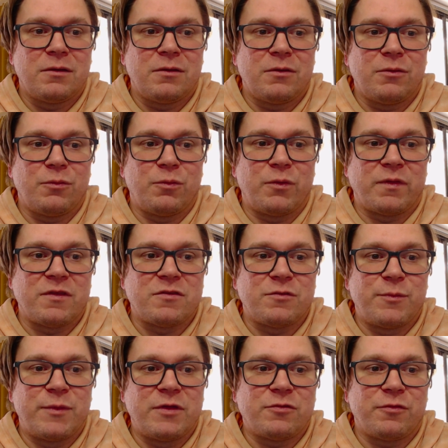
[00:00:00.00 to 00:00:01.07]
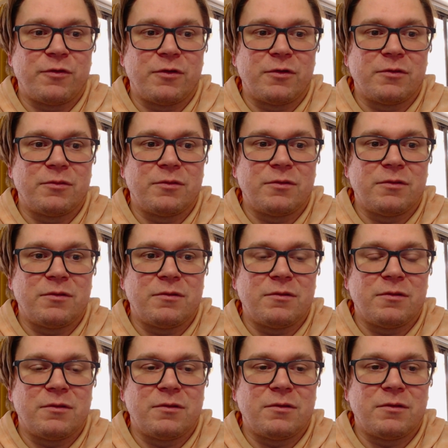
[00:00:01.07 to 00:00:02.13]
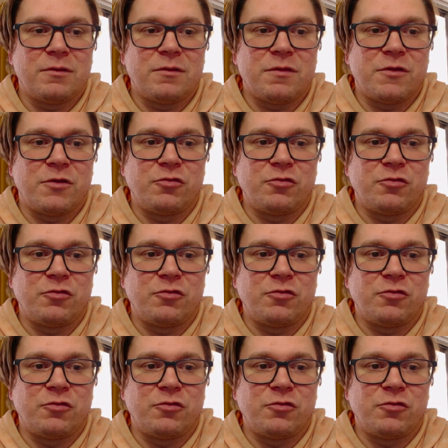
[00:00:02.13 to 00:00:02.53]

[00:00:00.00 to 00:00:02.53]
what this means for the